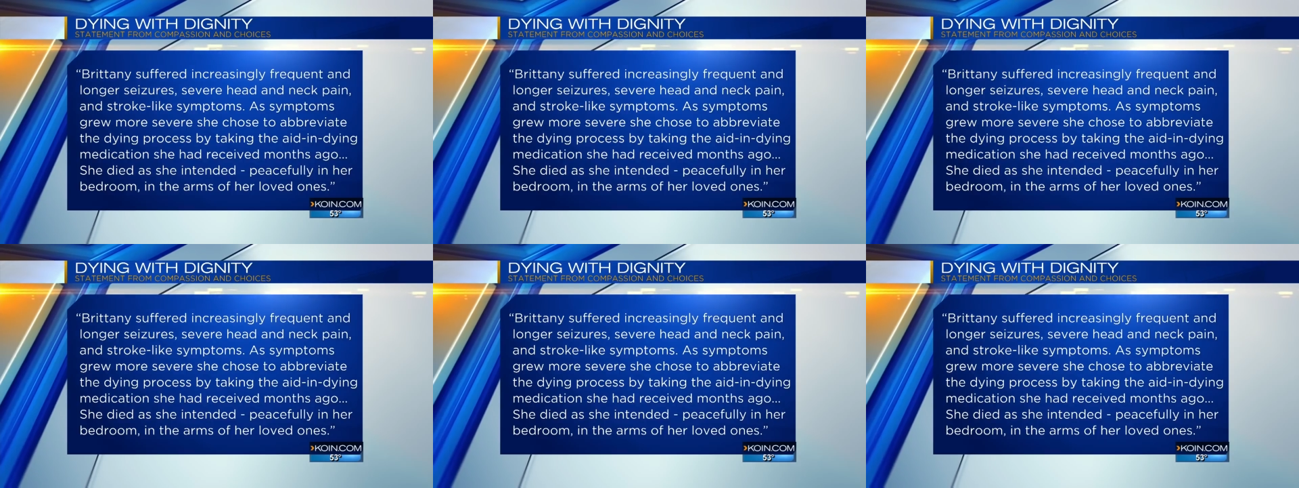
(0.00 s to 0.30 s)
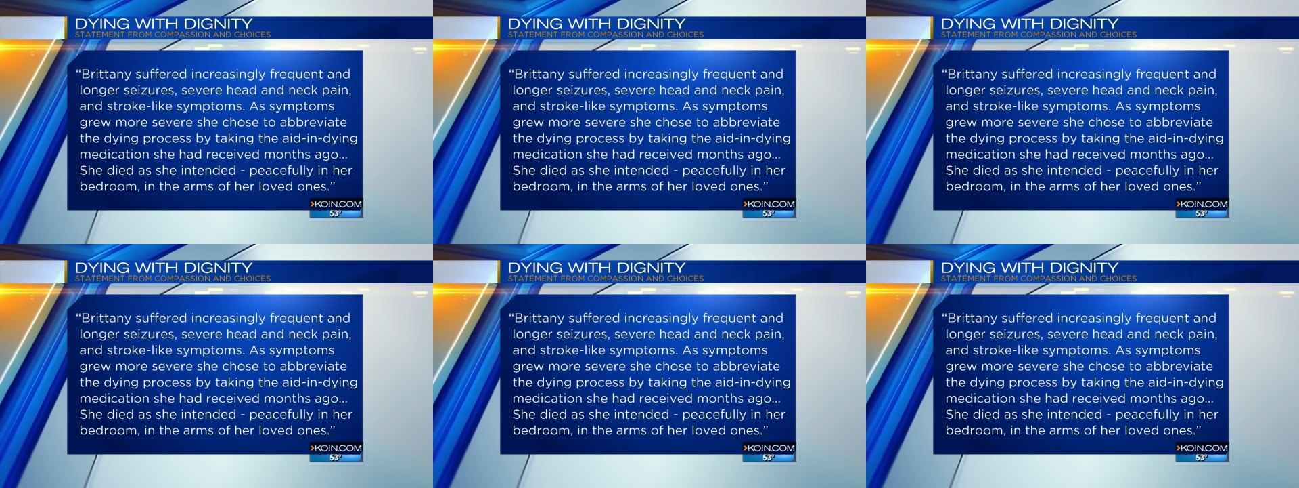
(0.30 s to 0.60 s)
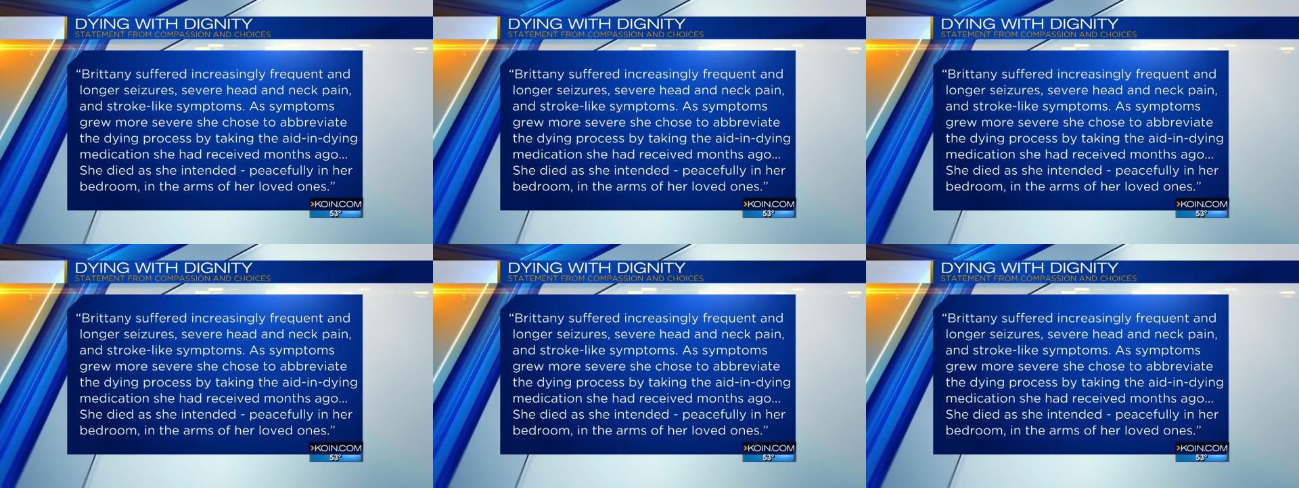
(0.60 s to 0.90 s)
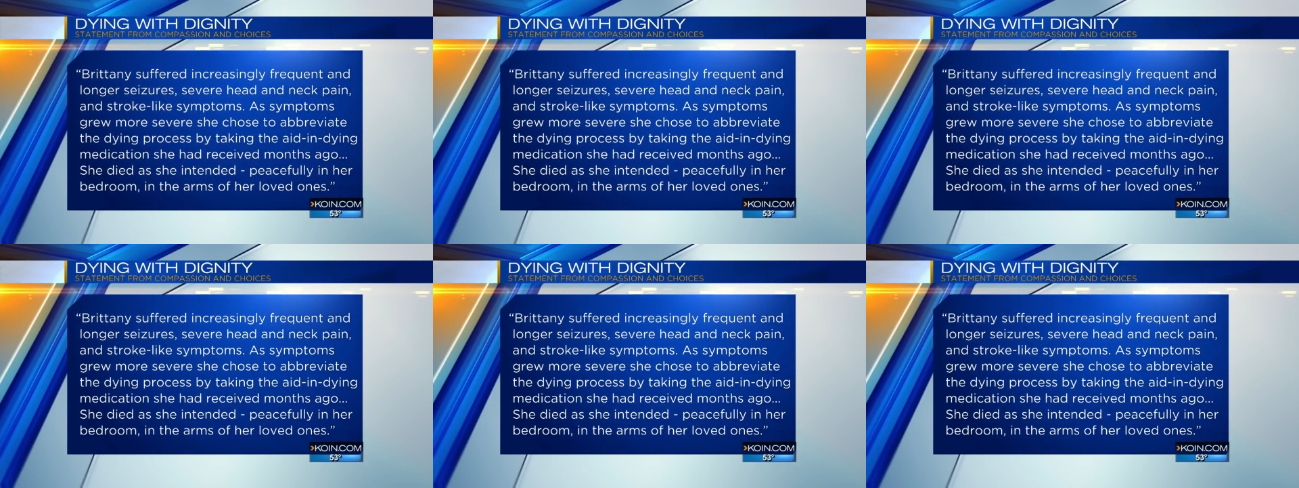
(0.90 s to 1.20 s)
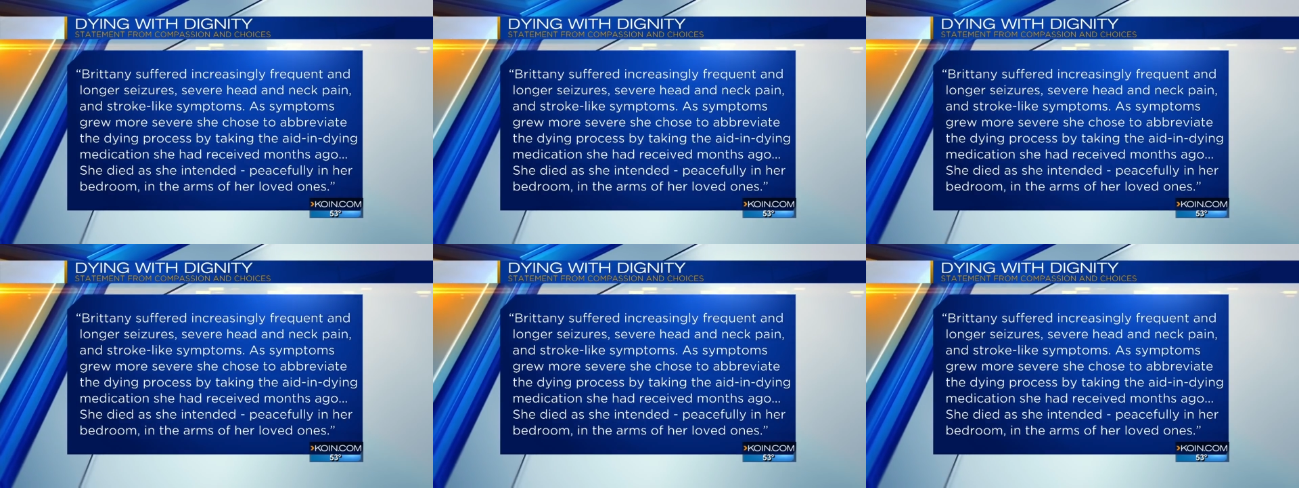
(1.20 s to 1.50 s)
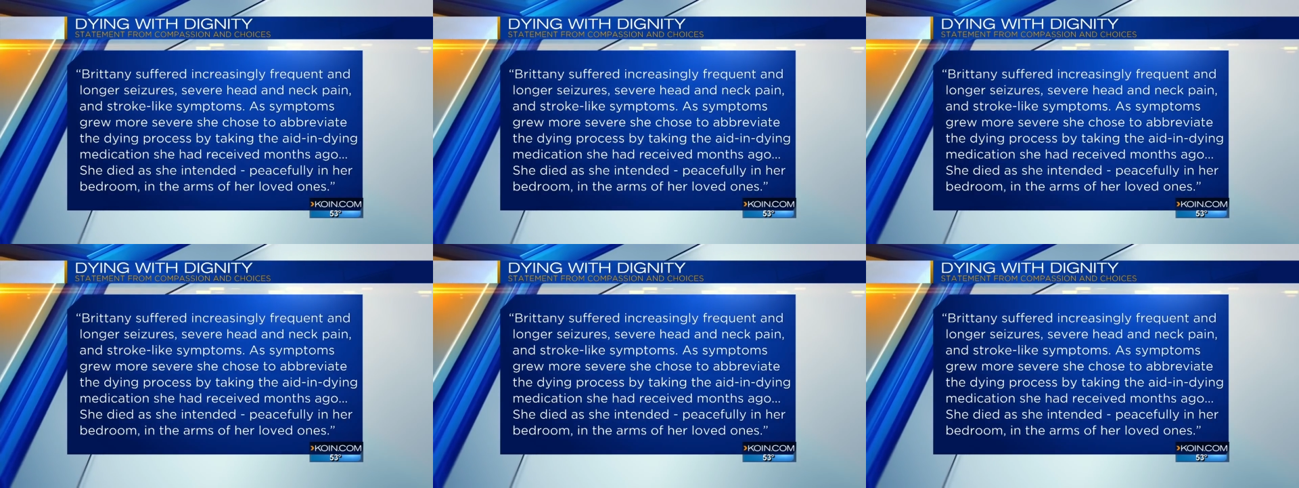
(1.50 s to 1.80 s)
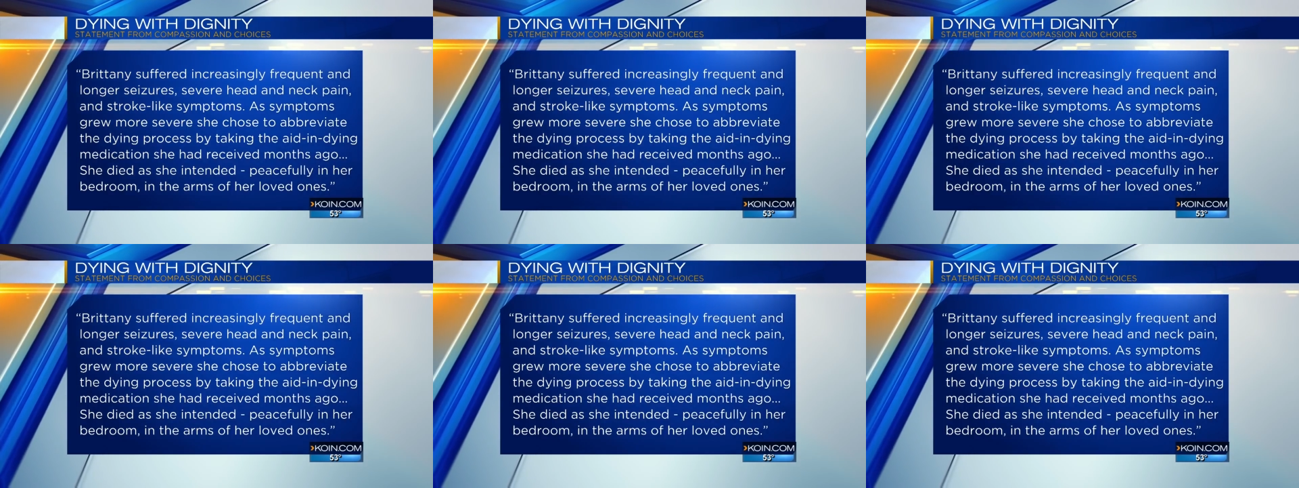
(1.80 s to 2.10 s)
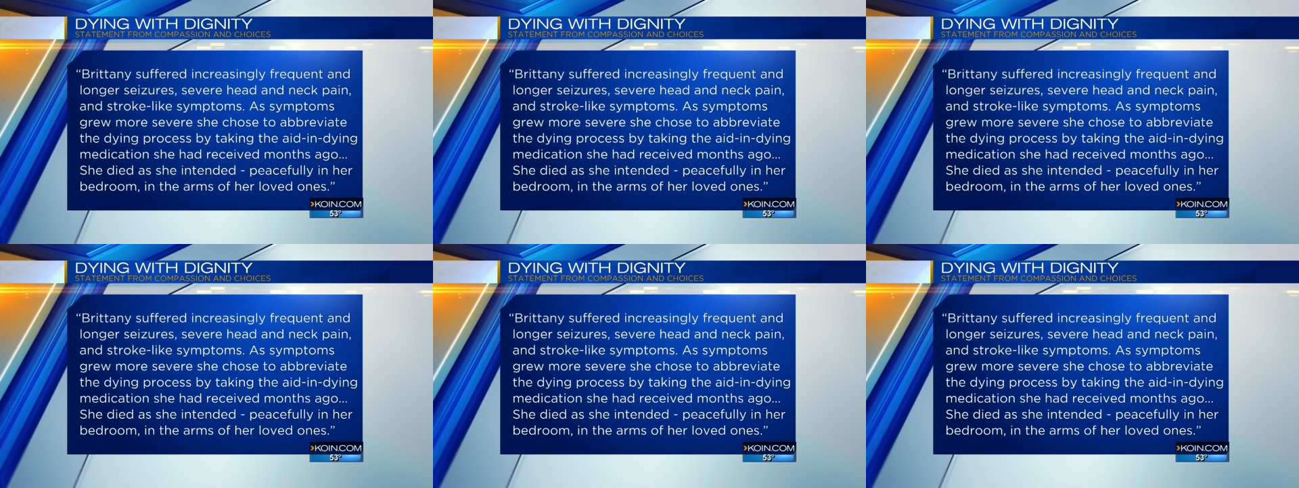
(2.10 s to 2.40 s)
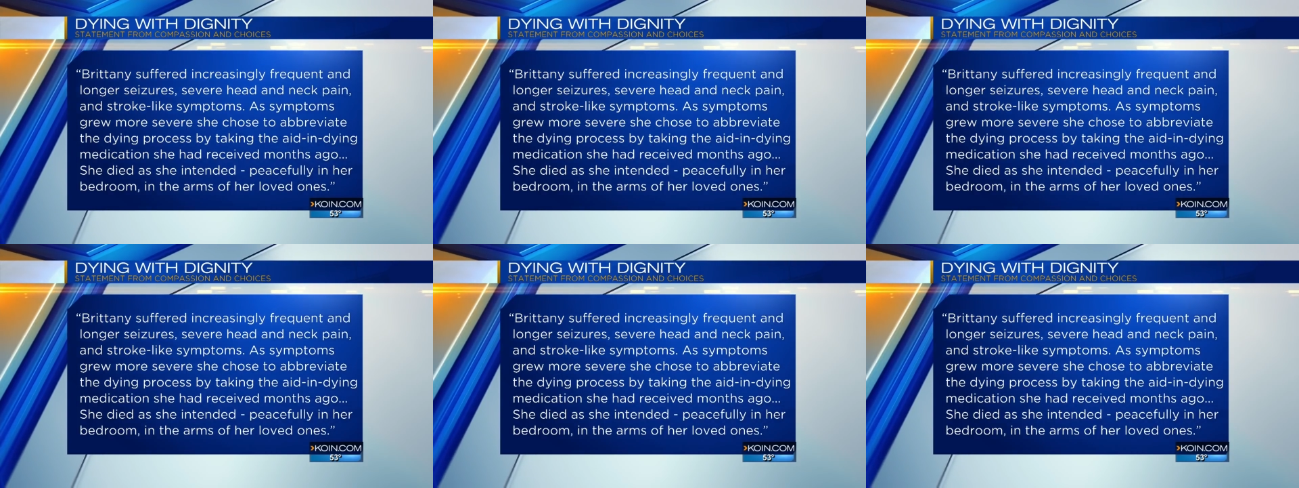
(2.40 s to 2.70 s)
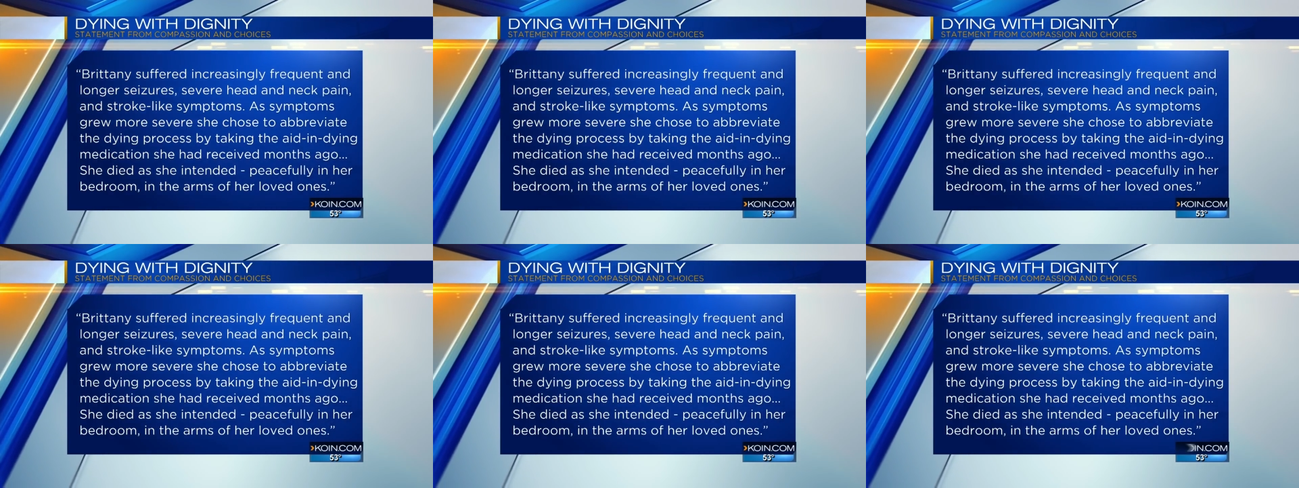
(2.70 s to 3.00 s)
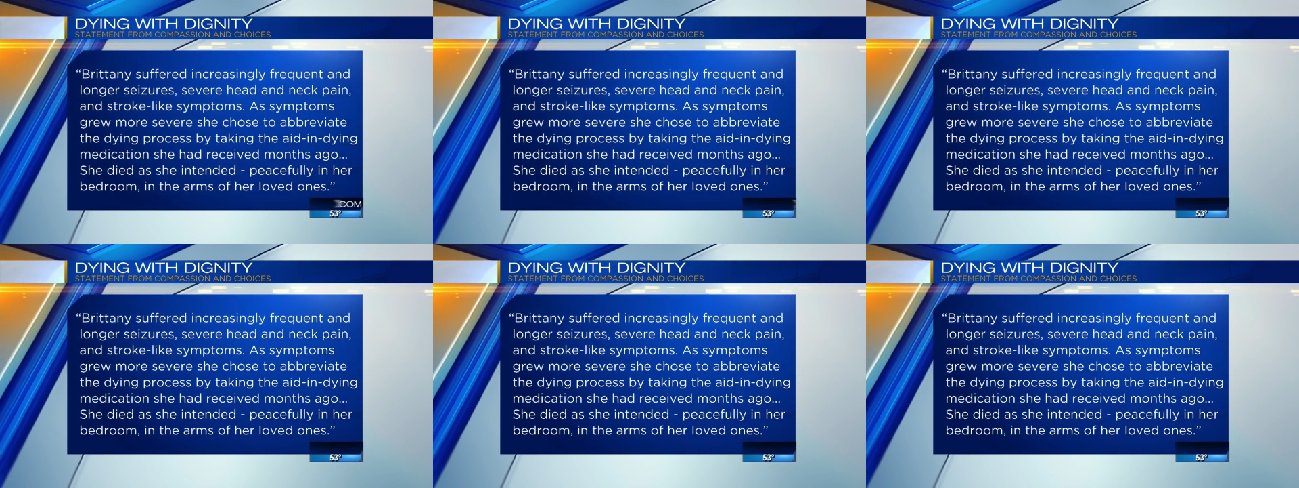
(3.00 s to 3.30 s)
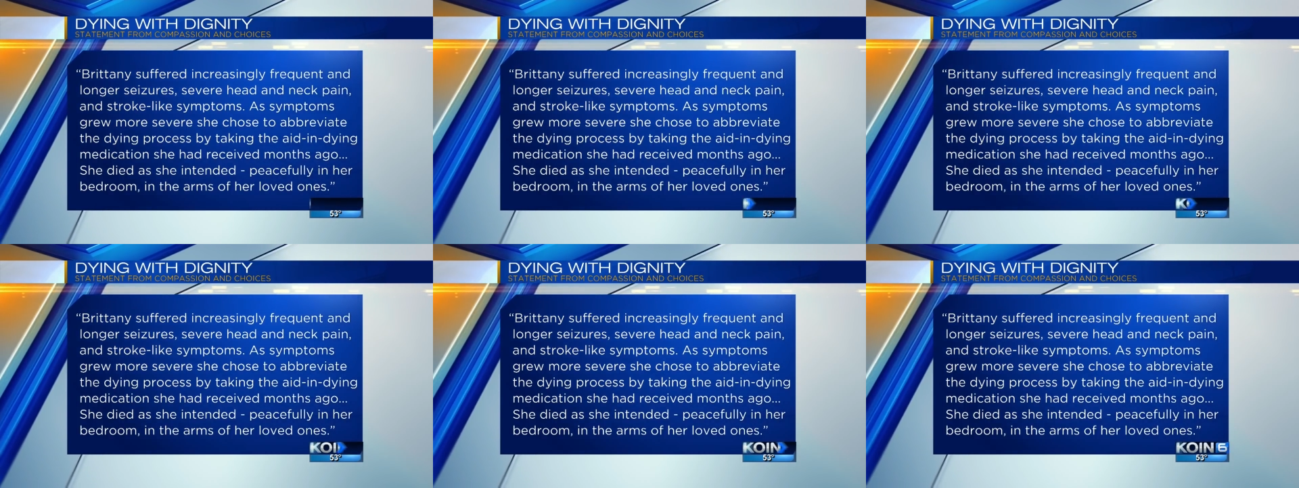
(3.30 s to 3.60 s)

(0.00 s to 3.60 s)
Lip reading: (no speaker visible)